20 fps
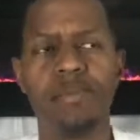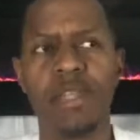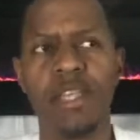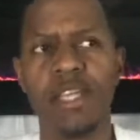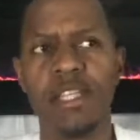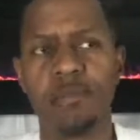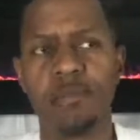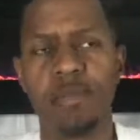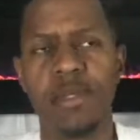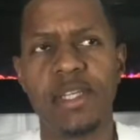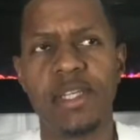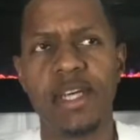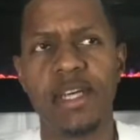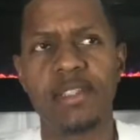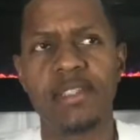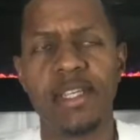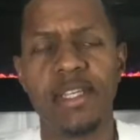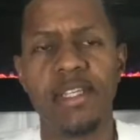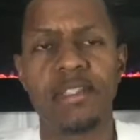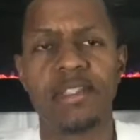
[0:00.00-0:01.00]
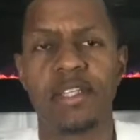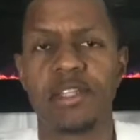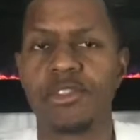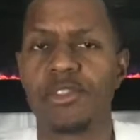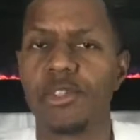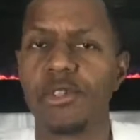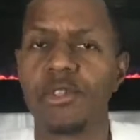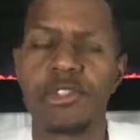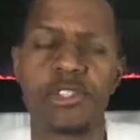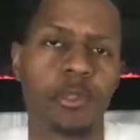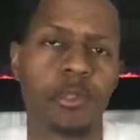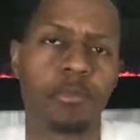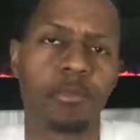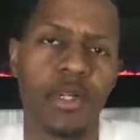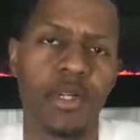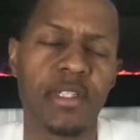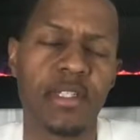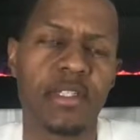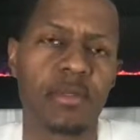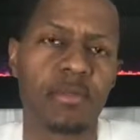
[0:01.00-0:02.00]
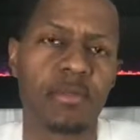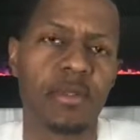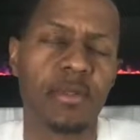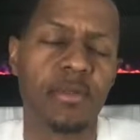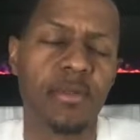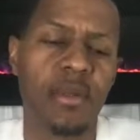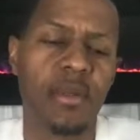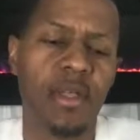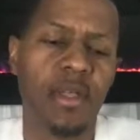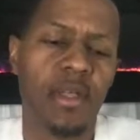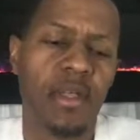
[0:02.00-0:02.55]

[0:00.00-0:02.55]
It's because it is a crucial principle